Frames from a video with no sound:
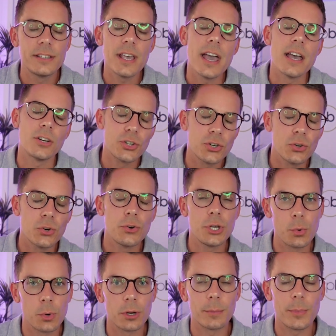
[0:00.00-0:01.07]
yeah, sure, you
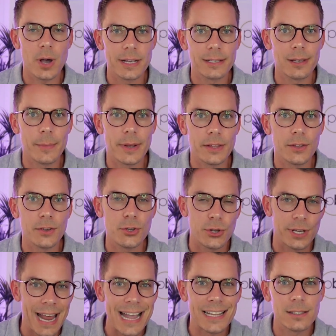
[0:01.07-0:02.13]
want to buy something that you
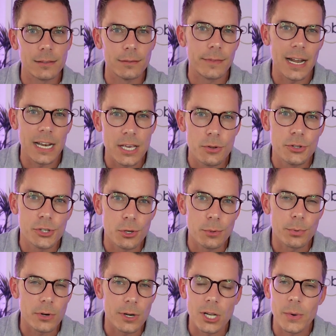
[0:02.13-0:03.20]
can add some value to
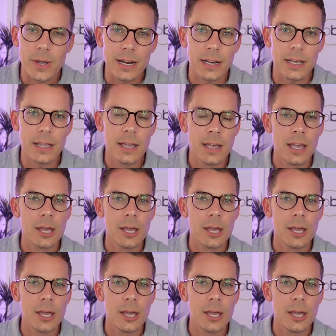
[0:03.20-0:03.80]
pretty quickly,